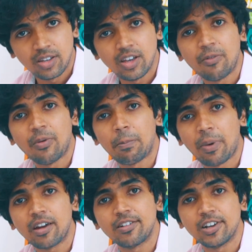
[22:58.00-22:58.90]

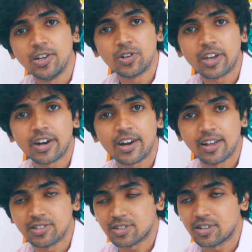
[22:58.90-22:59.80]
apparently you'll get an
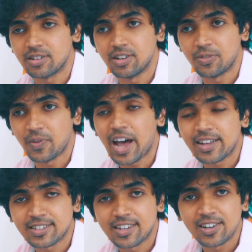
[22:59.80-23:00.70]
answer.
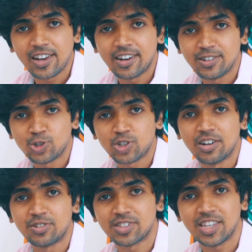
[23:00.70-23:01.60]
Ask it and you
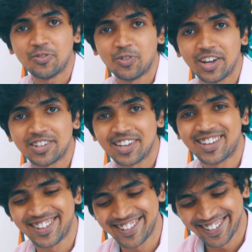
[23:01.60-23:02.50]
shall receive, right?
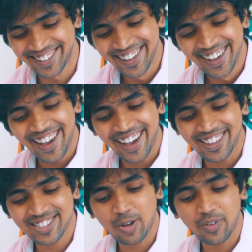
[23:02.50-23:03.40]
And
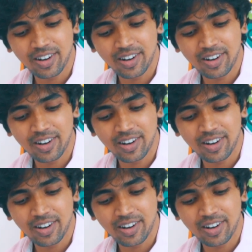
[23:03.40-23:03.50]
that's how I